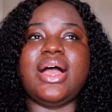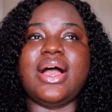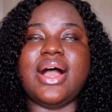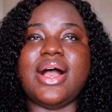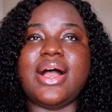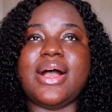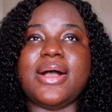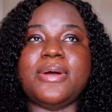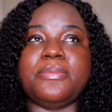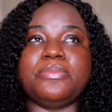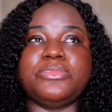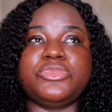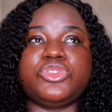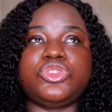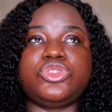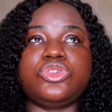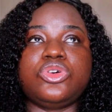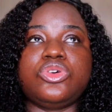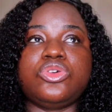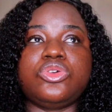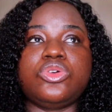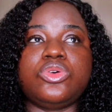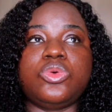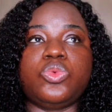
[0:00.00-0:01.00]
Um,
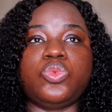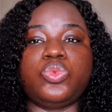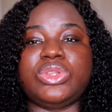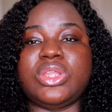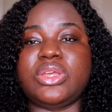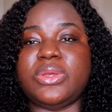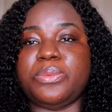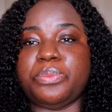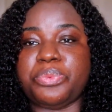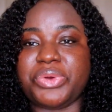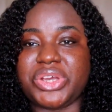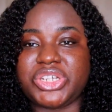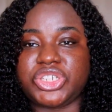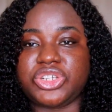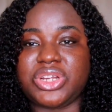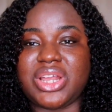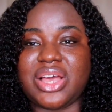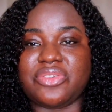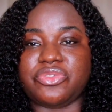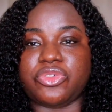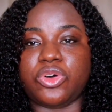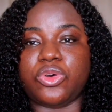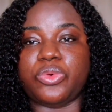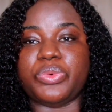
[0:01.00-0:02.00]
so the impression
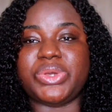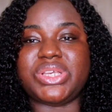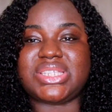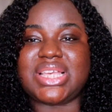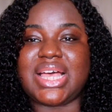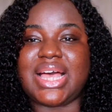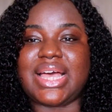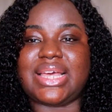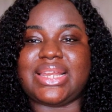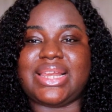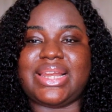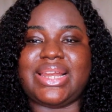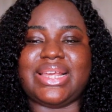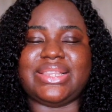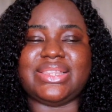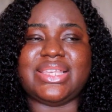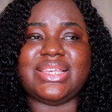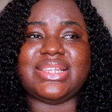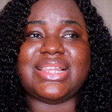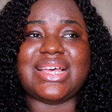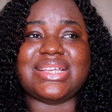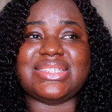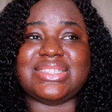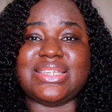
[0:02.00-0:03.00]
I've always had, and I
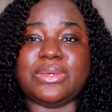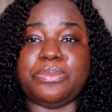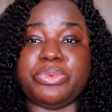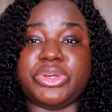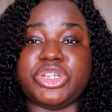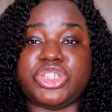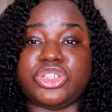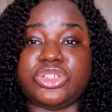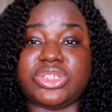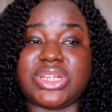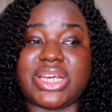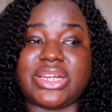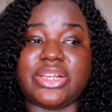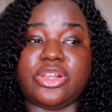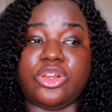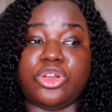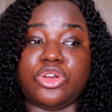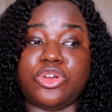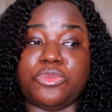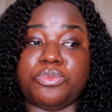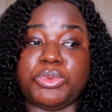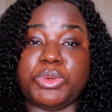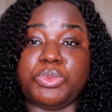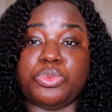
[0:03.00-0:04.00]
think that's the impression that a
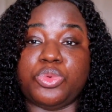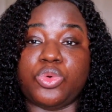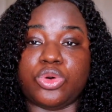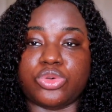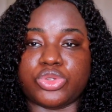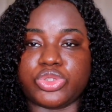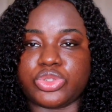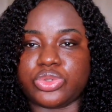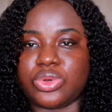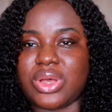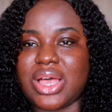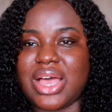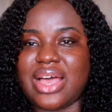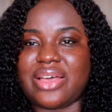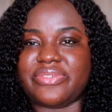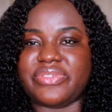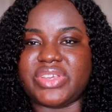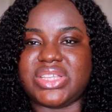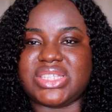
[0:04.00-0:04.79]
lot of people also have,